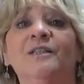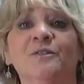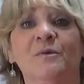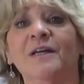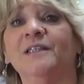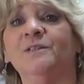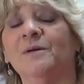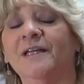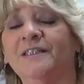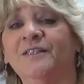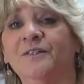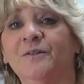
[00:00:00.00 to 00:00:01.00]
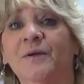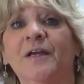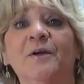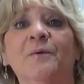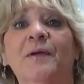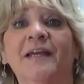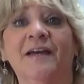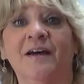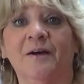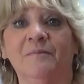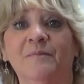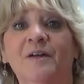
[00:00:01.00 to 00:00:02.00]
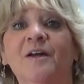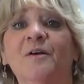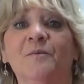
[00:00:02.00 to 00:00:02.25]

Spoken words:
2022, here we come.